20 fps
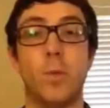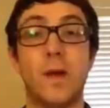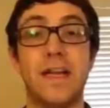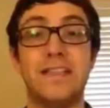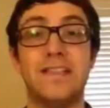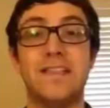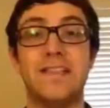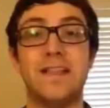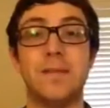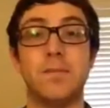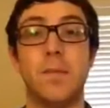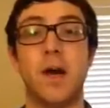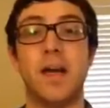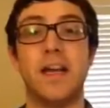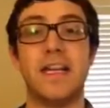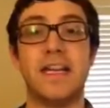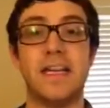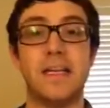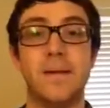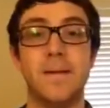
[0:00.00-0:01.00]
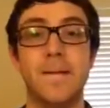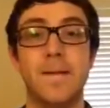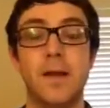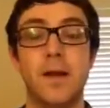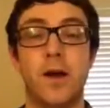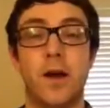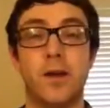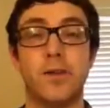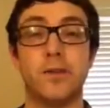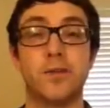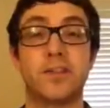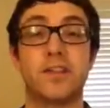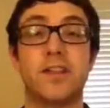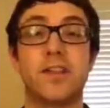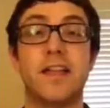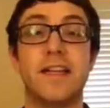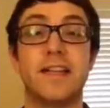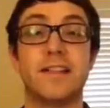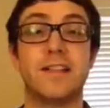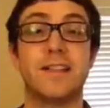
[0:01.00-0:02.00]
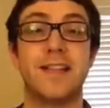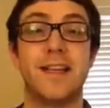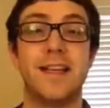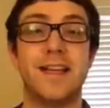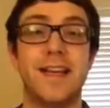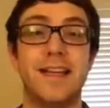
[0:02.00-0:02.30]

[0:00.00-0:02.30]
wasting money on those clicks.